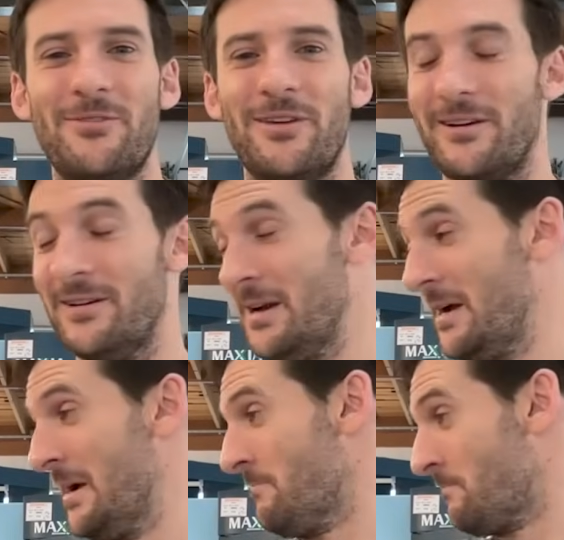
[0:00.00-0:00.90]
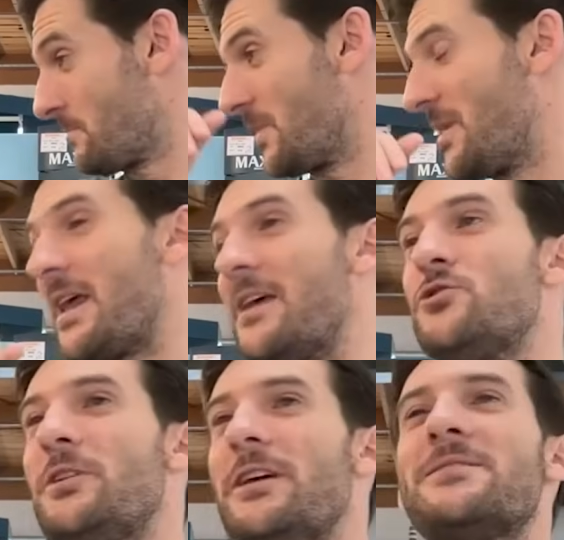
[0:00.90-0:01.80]
thing. That
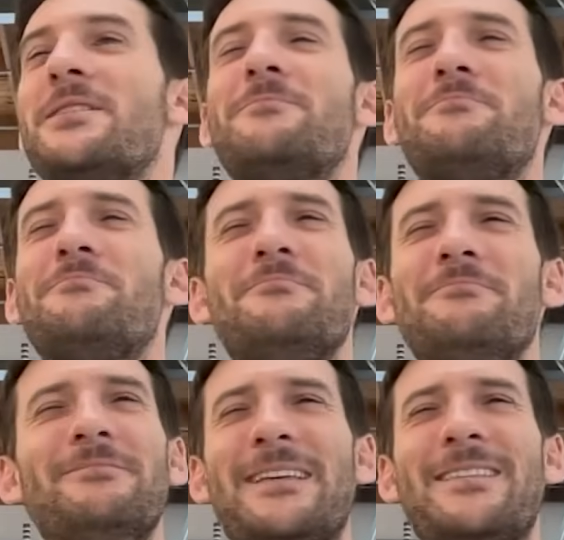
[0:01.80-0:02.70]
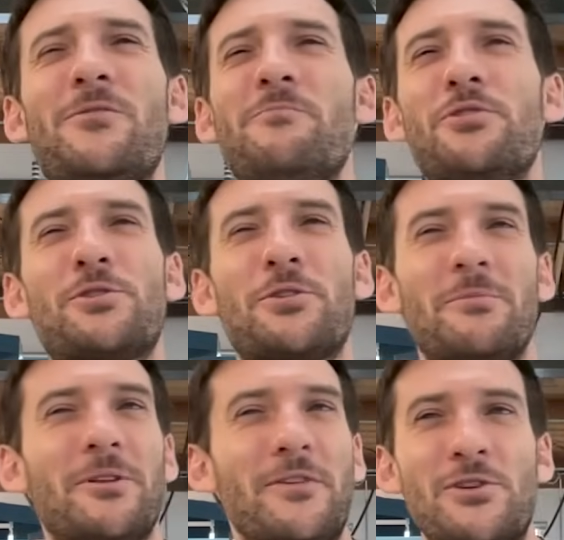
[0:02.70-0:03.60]
engine, it gets, like, they don't push
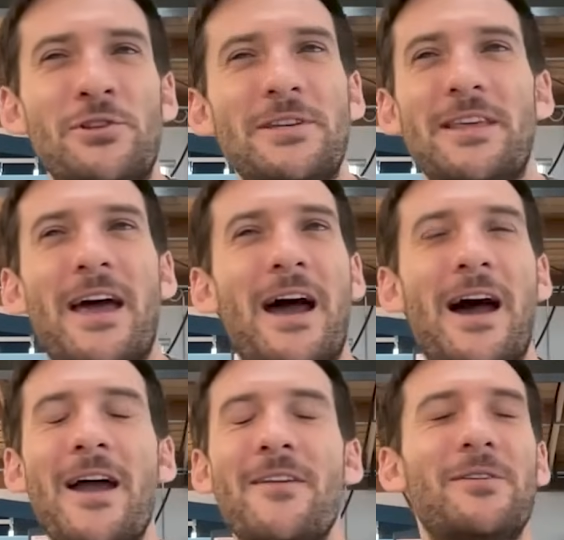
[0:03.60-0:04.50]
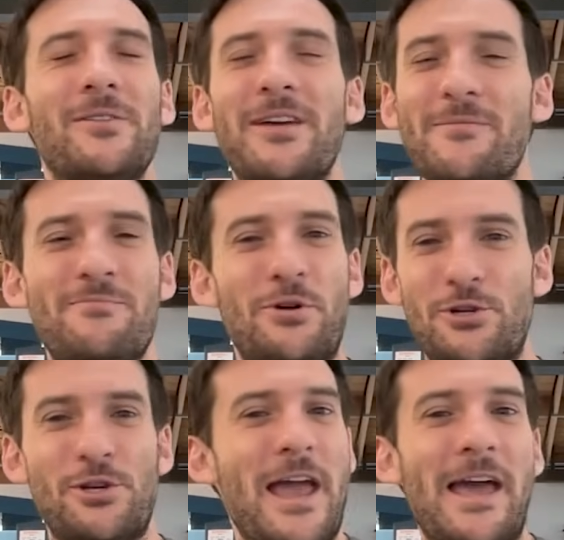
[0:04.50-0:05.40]
thermal efficiency that high. They don't, like,
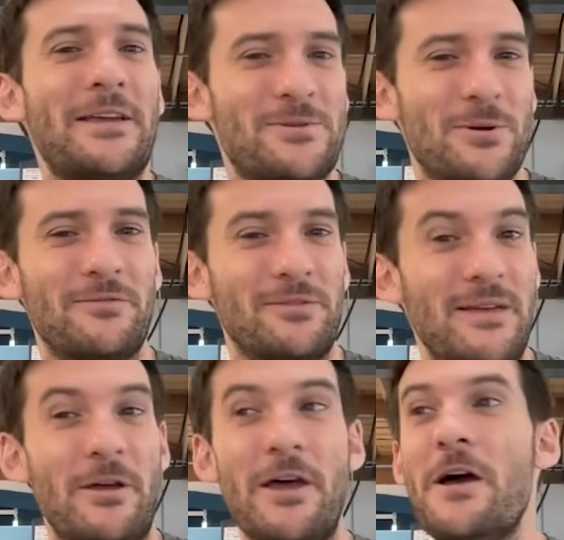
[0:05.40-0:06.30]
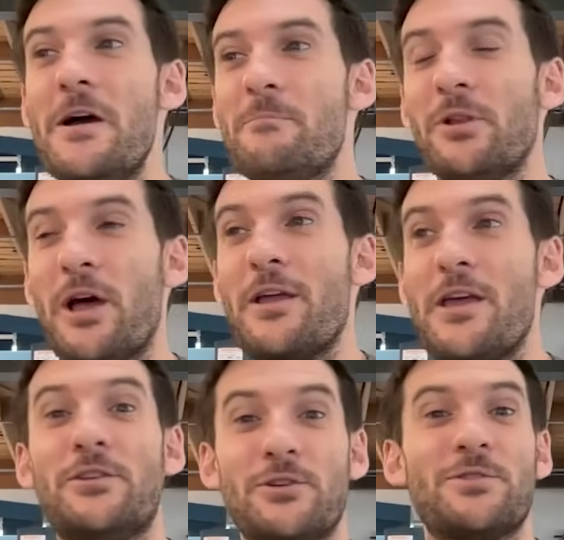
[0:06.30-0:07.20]
push any sort of limit, but, like,
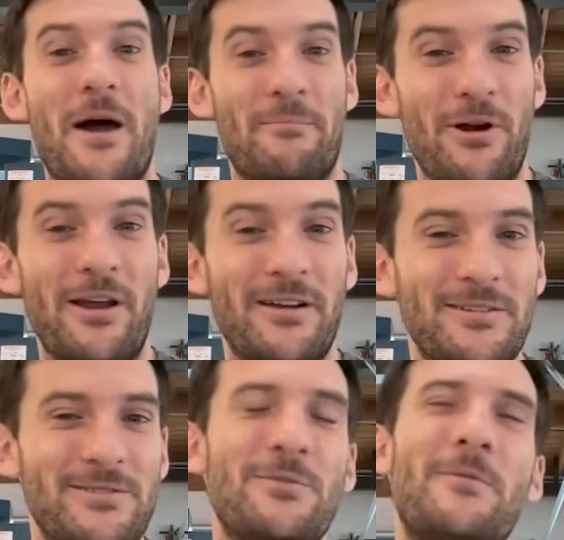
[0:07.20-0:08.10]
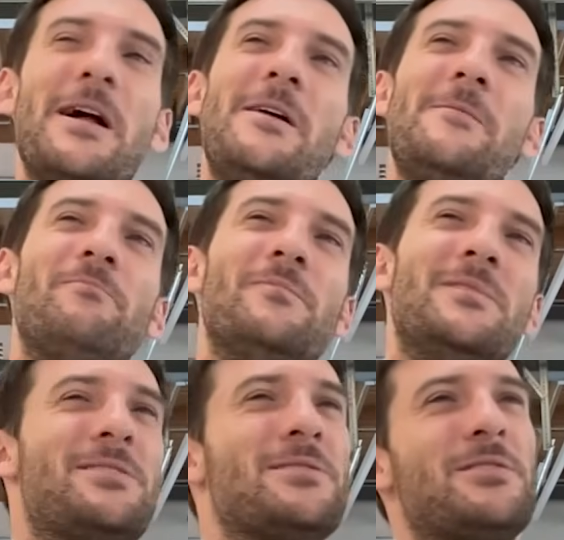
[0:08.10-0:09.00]
it does not break. So
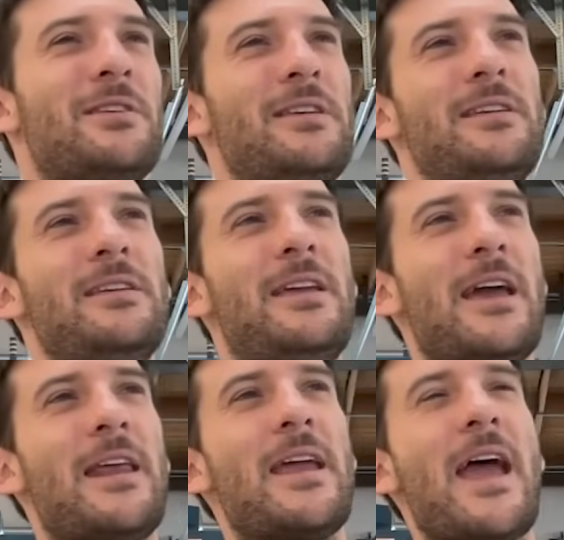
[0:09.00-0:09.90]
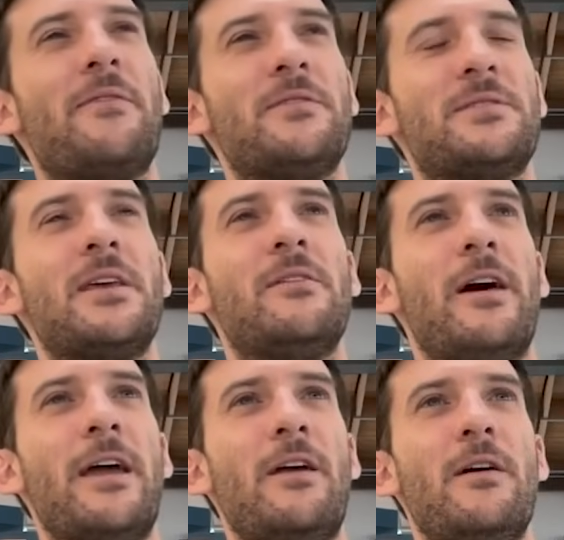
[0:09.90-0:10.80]
this is getting at this thing of,
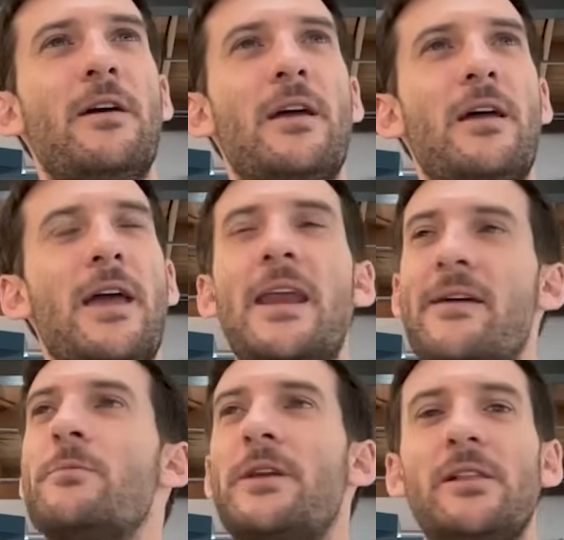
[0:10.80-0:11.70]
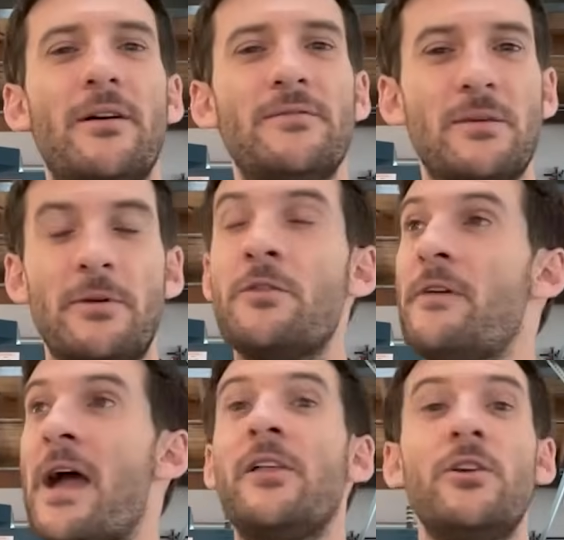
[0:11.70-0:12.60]
like, and everybody loves them, and the
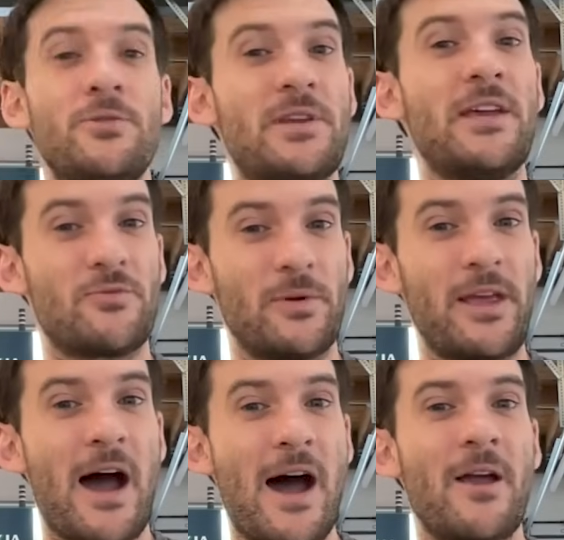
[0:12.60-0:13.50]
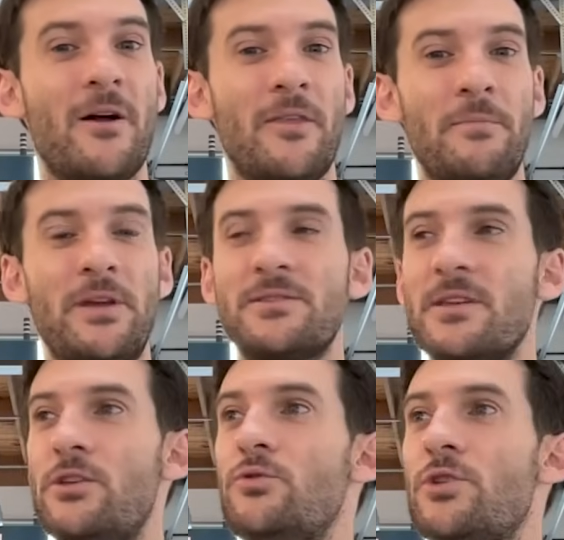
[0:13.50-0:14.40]
value stays really high on them because,
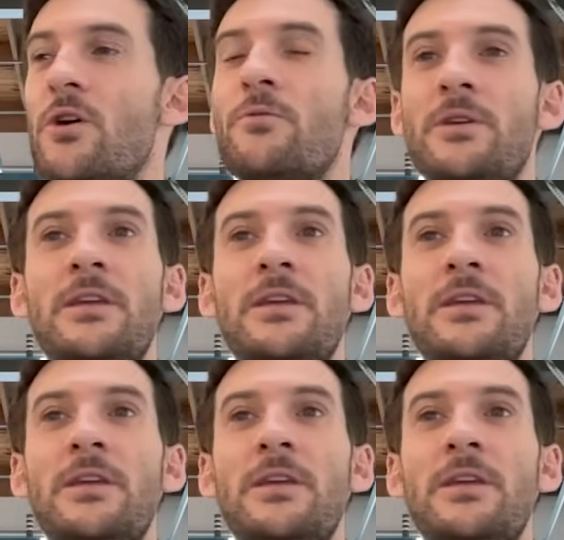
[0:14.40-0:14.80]
like, you do